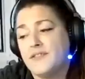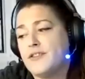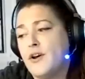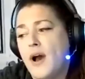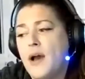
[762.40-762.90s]

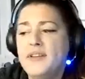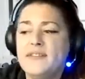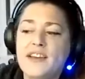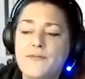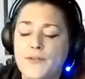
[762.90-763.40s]
So I
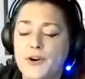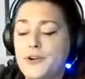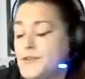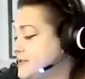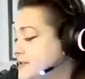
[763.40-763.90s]
would say
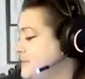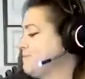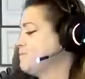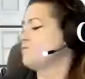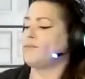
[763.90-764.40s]
first,
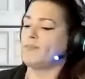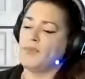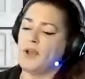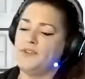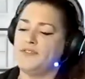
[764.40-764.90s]

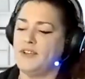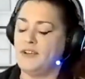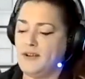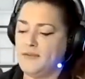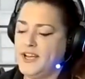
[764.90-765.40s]
I'm just
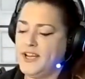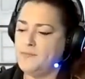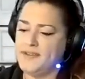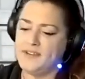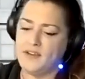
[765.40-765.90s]
going to
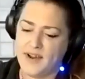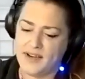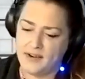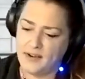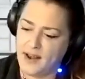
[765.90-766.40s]
keep myself
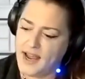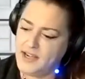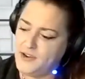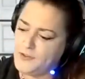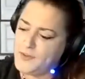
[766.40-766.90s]
on
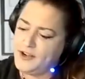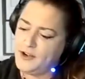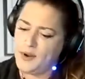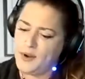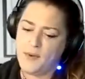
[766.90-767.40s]
line here so I
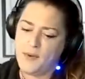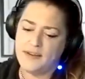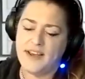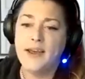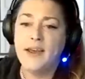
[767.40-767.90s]
know what I
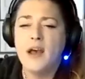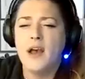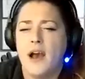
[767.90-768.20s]
want to say.